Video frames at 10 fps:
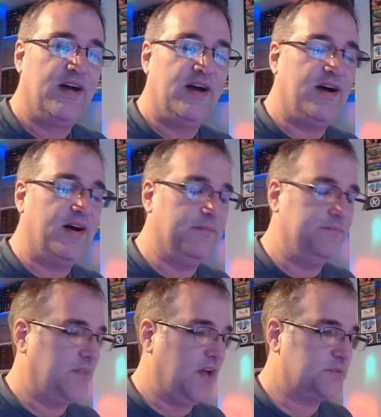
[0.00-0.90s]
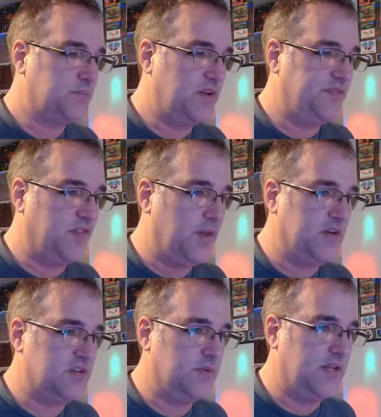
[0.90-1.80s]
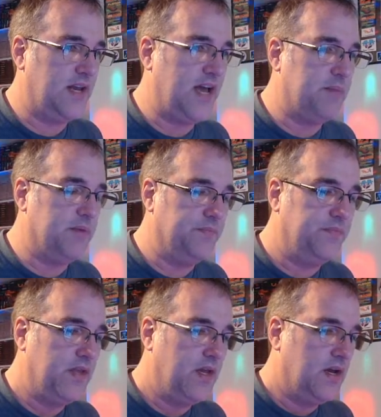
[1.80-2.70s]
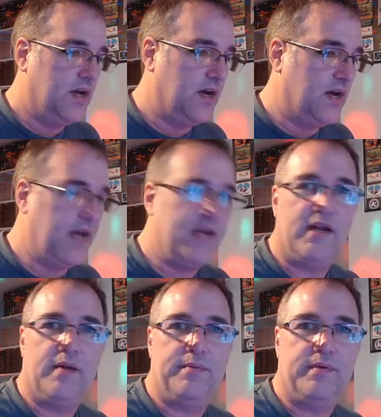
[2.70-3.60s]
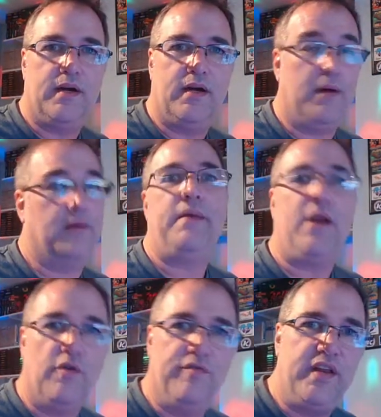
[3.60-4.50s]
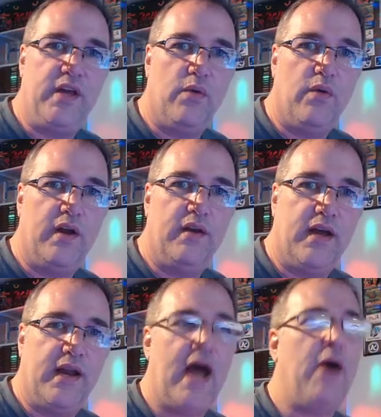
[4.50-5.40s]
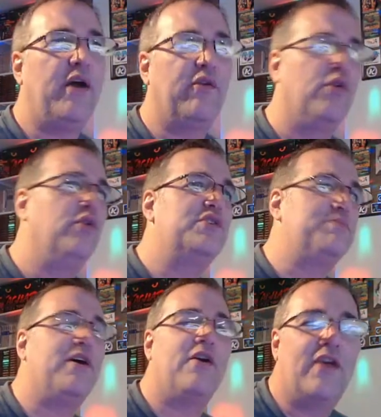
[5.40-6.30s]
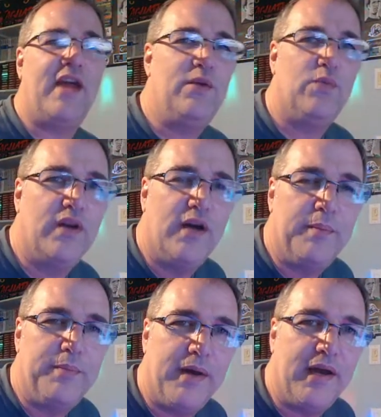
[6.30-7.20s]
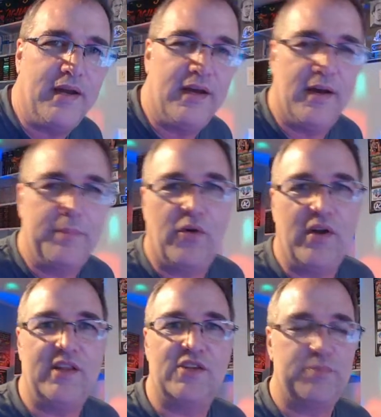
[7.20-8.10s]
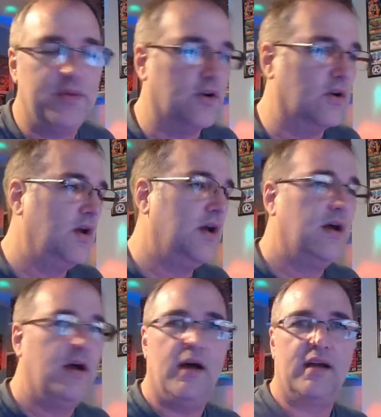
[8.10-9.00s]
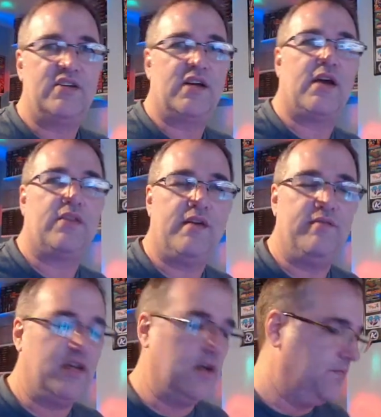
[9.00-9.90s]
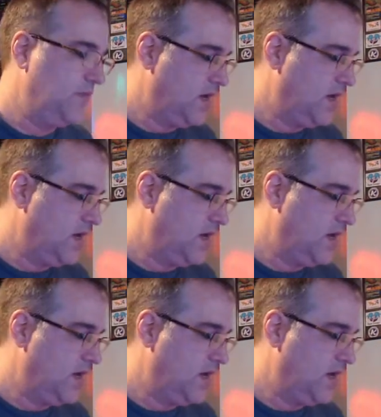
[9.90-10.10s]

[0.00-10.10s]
I was pretty flummoxed when that happened. I ended up, I made a whole video on how I ruined my Arcade1up by upgrading the spinner. You can check out that video.